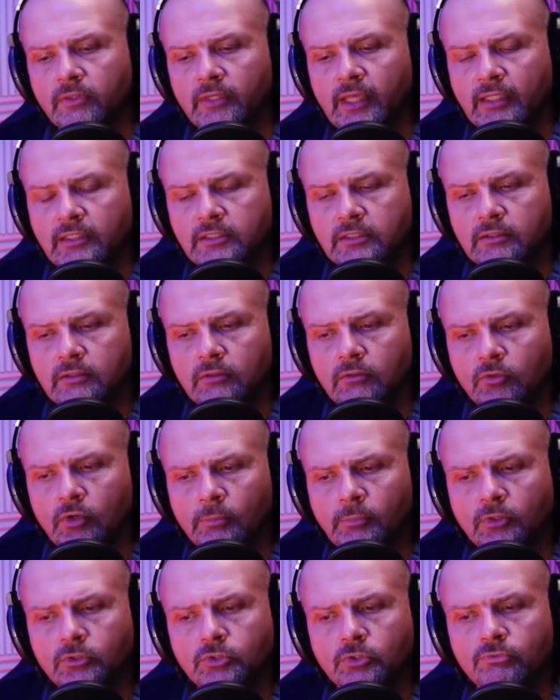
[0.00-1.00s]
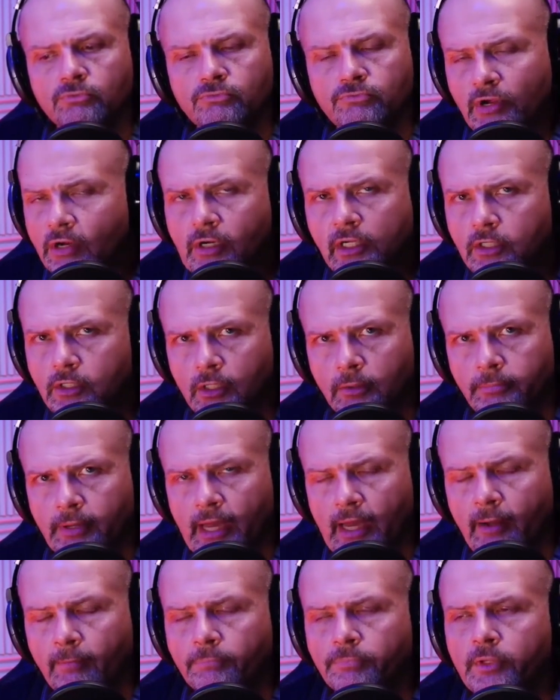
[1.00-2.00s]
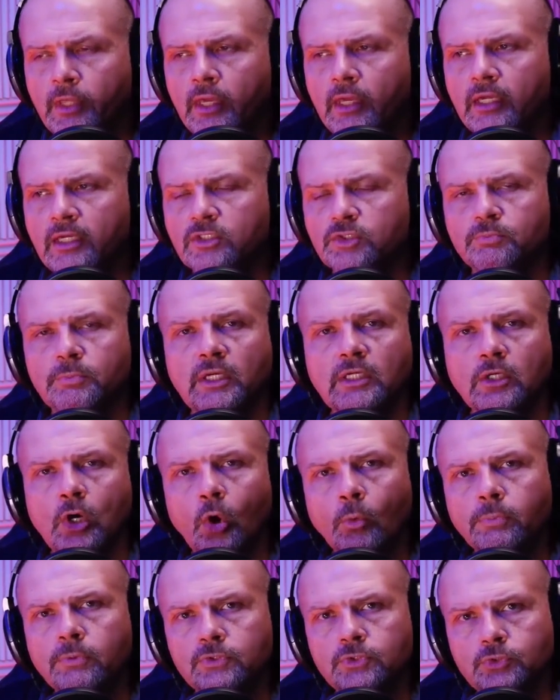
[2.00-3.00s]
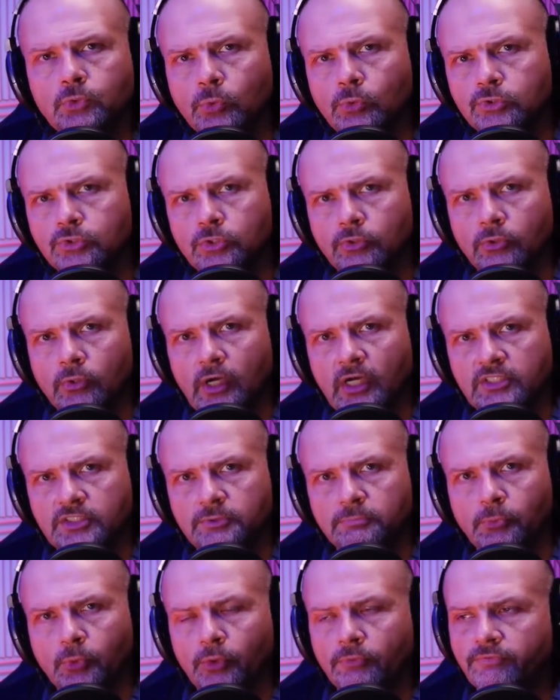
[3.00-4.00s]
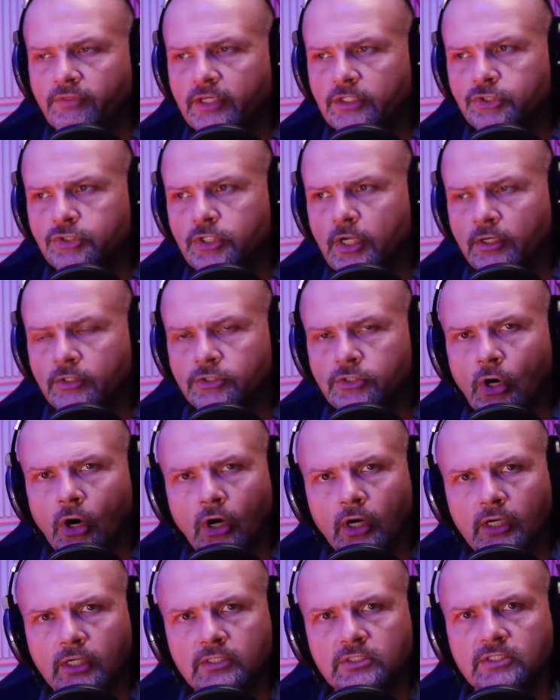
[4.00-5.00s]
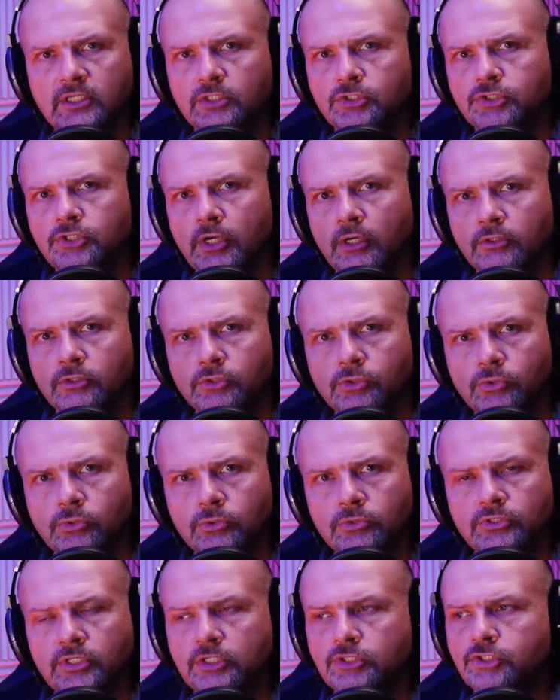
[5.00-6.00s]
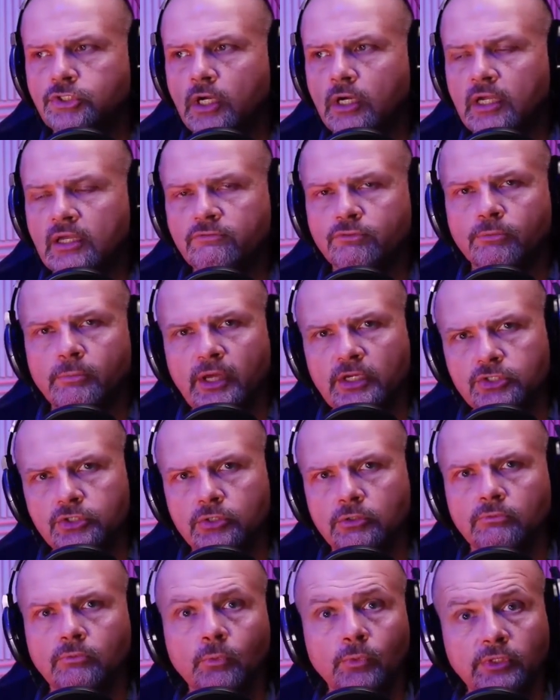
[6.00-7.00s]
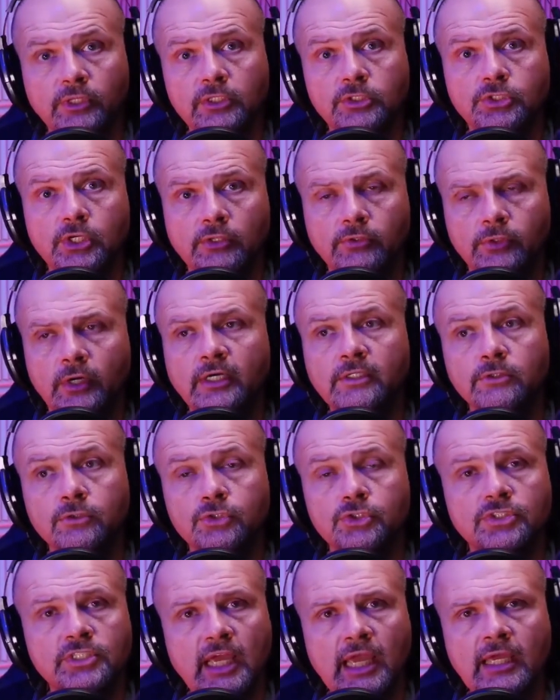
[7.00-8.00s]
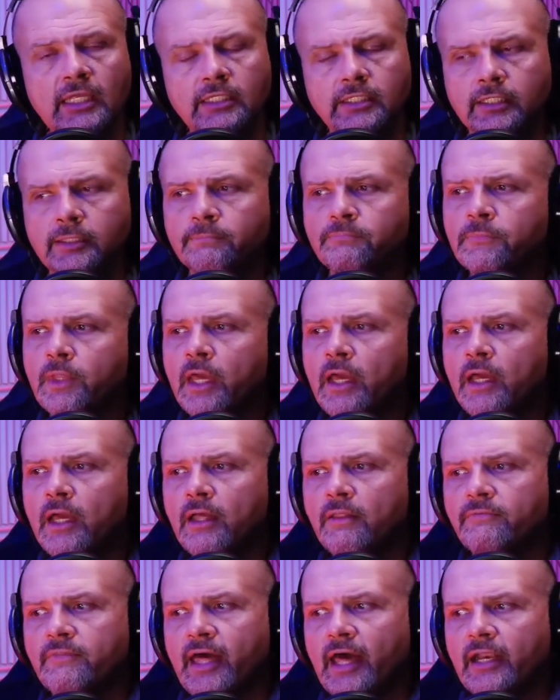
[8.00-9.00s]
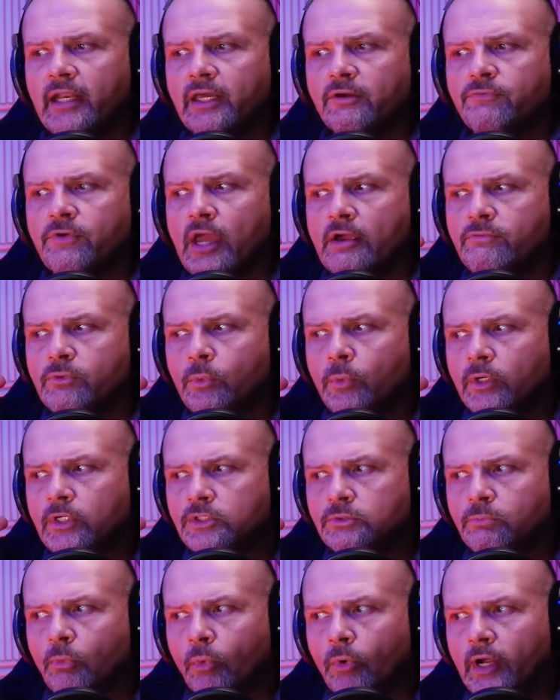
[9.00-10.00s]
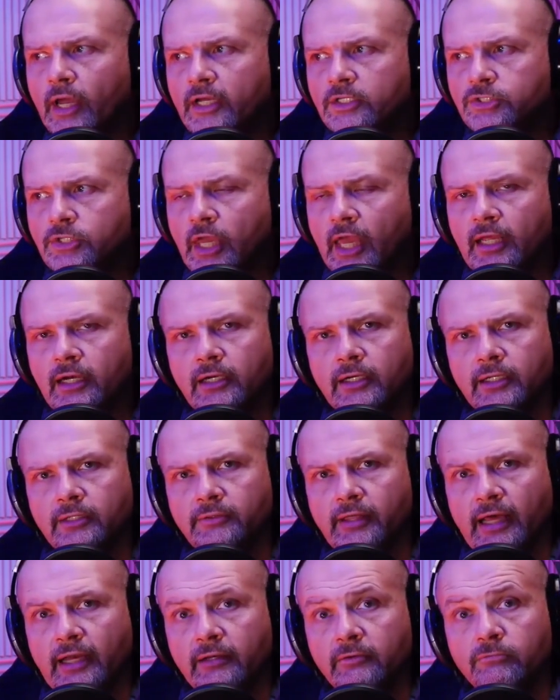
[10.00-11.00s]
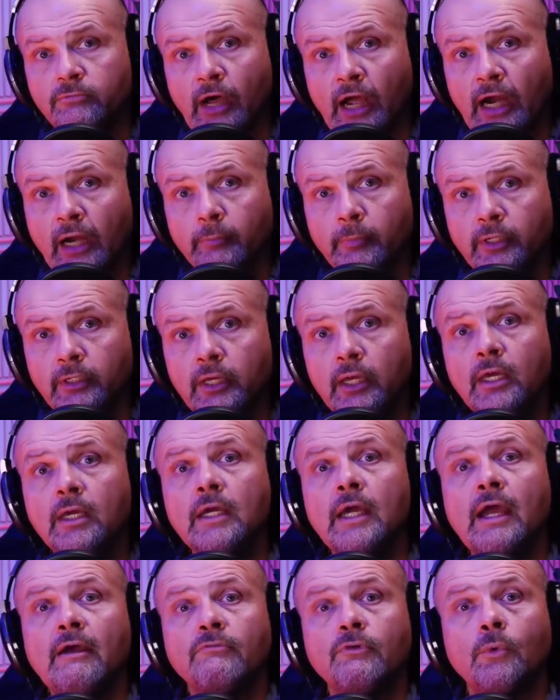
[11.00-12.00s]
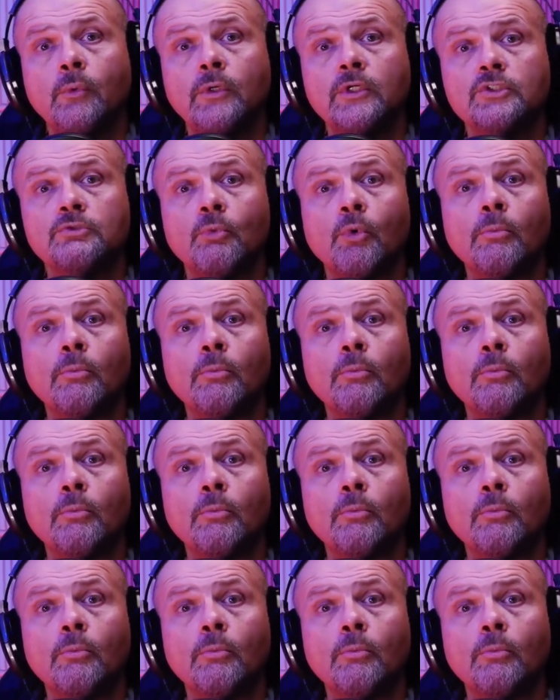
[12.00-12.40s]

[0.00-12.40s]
that's criminals are very good about is being open sourced across the board. They share targets, they share tools, they share information with each other, understanding that if everyone is more educated in that environment, everyone is